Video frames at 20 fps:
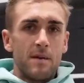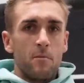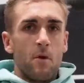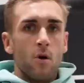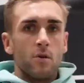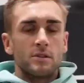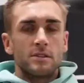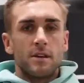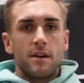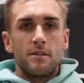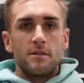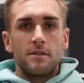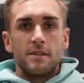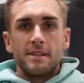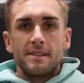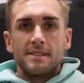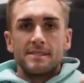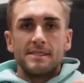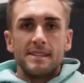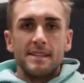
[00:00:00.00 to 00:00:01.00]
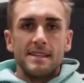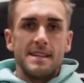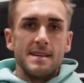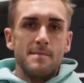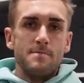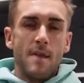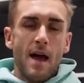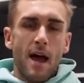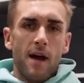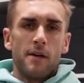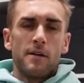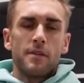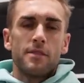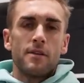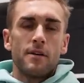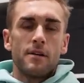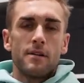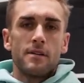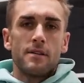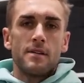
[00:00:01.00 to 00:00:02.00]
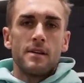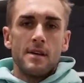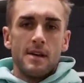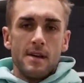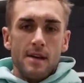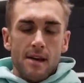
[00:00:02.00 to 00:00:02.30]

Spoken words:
I'm also doing the Sydney Marathon